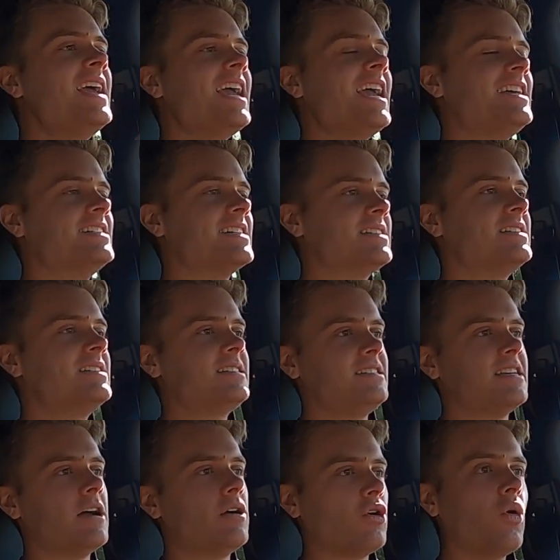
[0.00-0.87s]
it doesn't
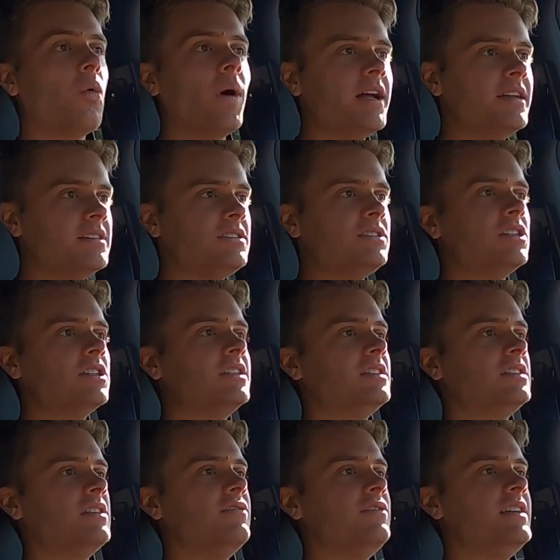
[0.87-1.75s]
sound quite as good
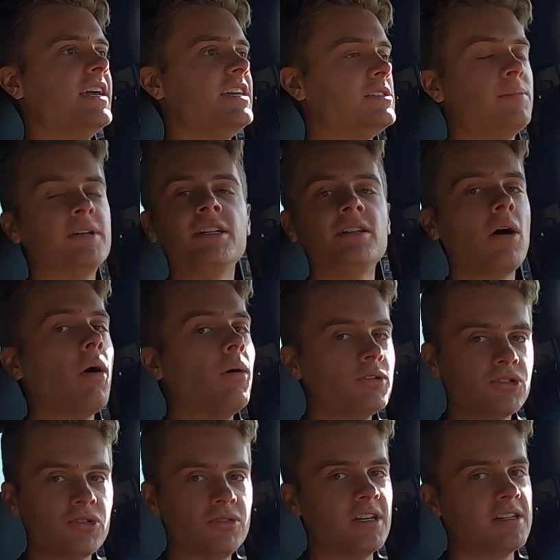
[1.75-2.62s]
as the V8s, but it
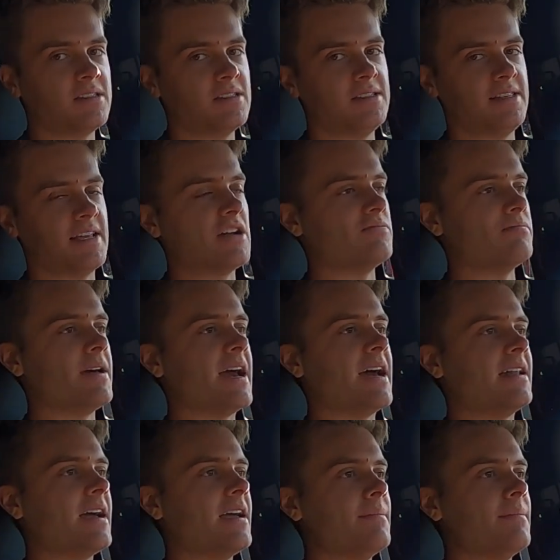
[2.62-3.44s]
also doesn't sound bad.